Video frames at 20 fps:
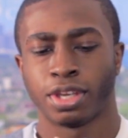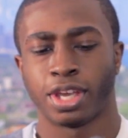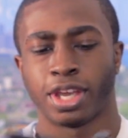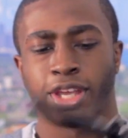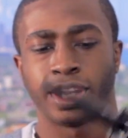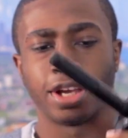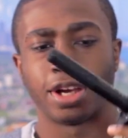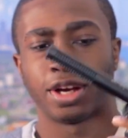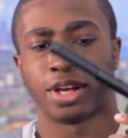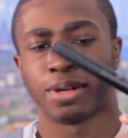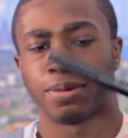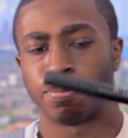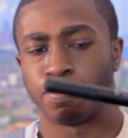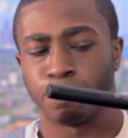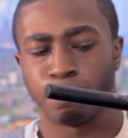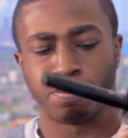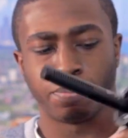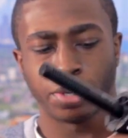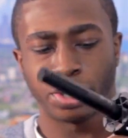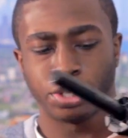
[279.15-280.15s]
and
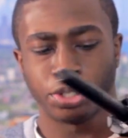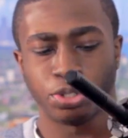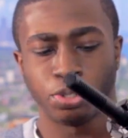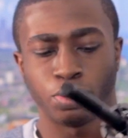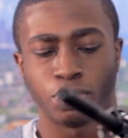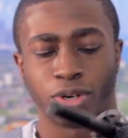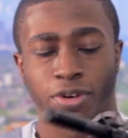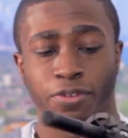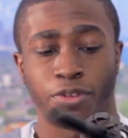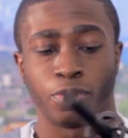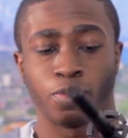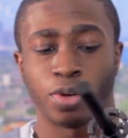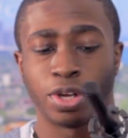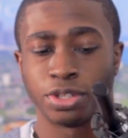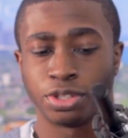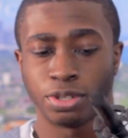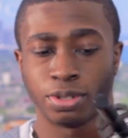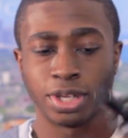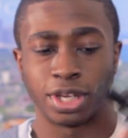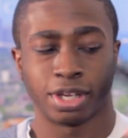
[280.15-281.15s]
put it to wherever you
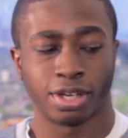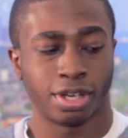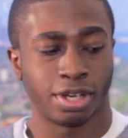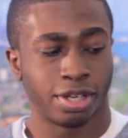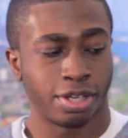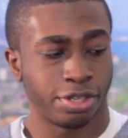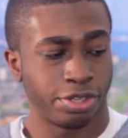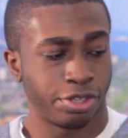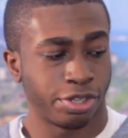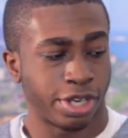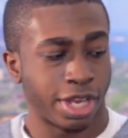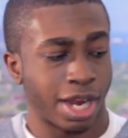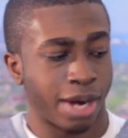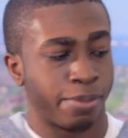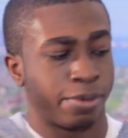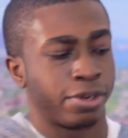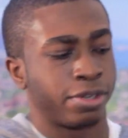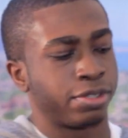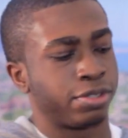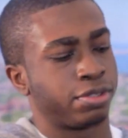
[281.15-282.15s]
want to, like your
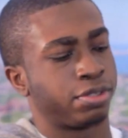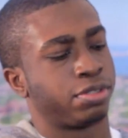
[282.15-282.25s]
camera,